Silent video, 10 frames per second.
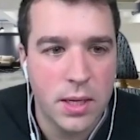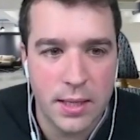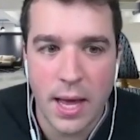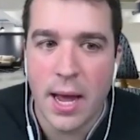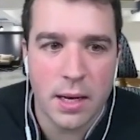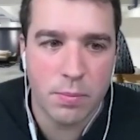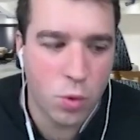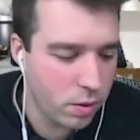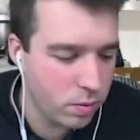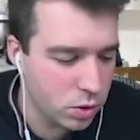they end up
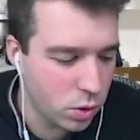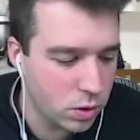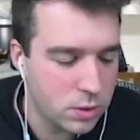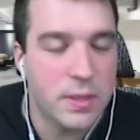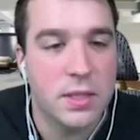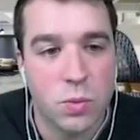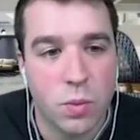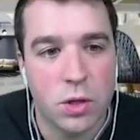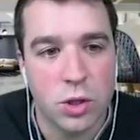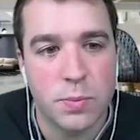going with Zoho Expense as
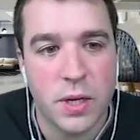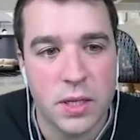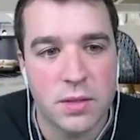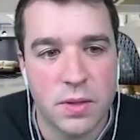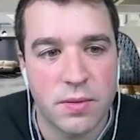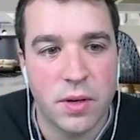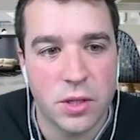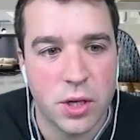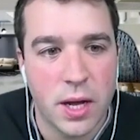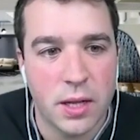well, just because of the
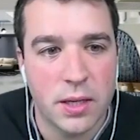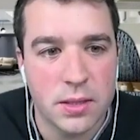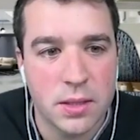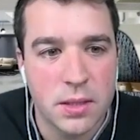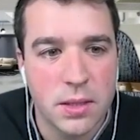functionalities.